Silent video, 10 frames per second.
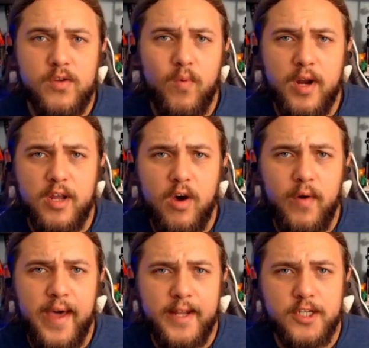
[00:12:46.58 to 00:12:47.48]
wanted to go
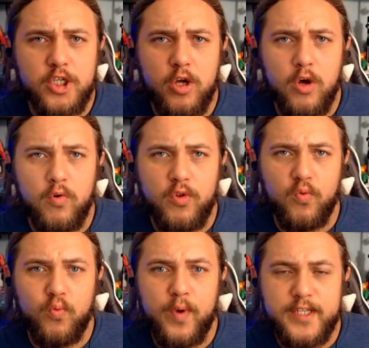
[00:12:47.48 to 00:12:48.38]
ahead and show the
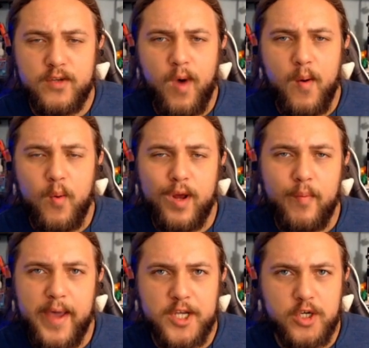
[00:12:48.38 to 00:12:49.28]
reason why we want to
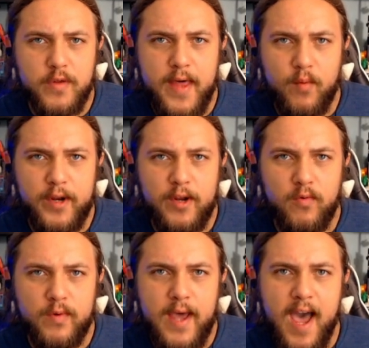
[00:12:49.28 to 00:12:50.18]
make sure that we
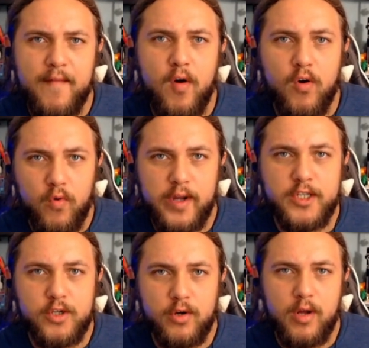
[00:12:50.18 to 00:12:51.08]
don't have our
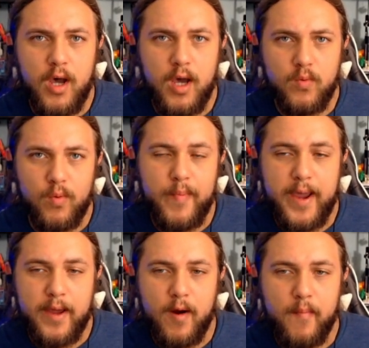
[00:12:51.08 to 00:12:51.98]
grids turned on when we're
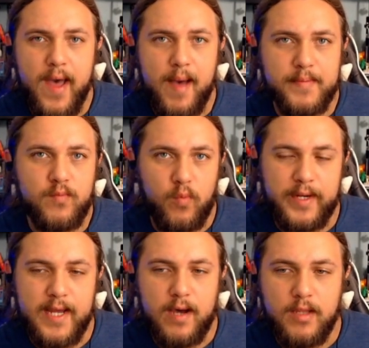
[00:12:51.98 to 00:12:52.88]
making our maps when we
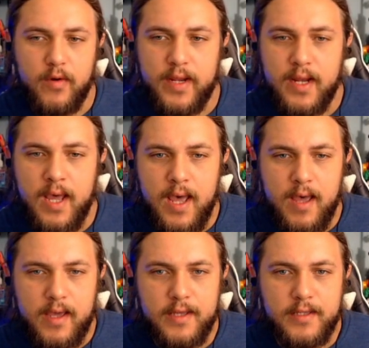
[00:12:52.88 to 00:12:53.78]
download it.
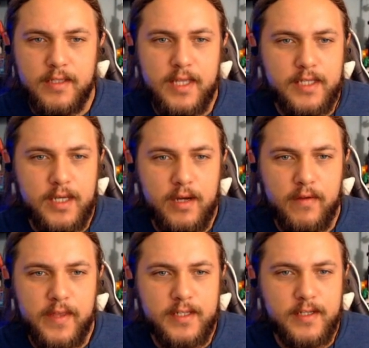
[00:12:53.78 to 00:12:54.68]
Because this
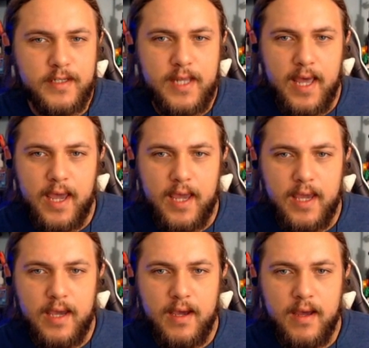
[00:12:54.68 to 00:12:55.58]
is a